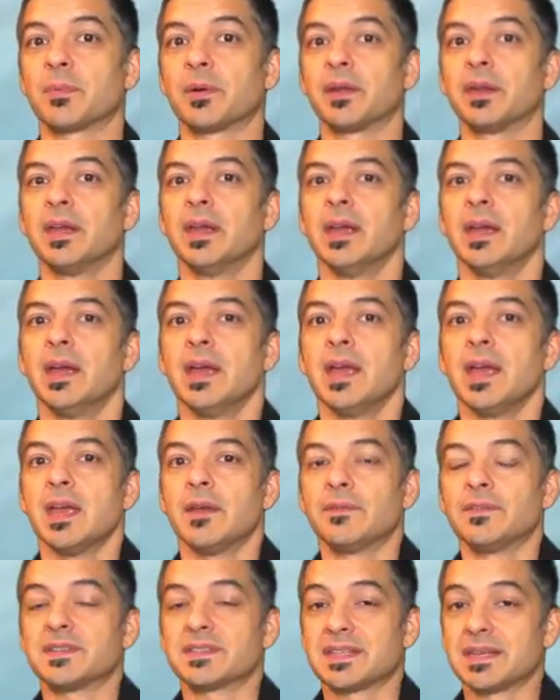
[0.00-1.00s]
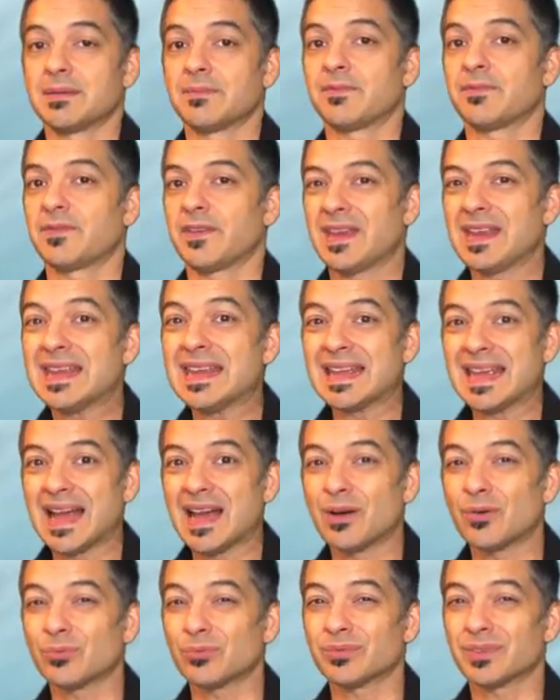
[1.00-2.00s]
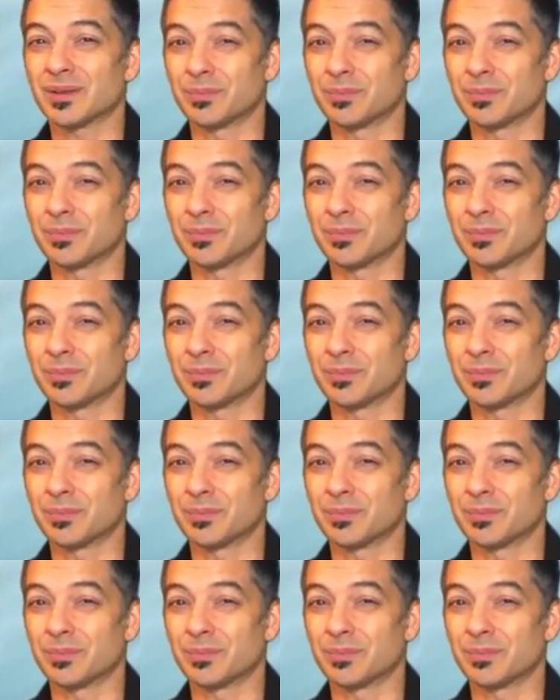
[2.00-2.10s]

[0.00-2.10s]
But if you see him fading out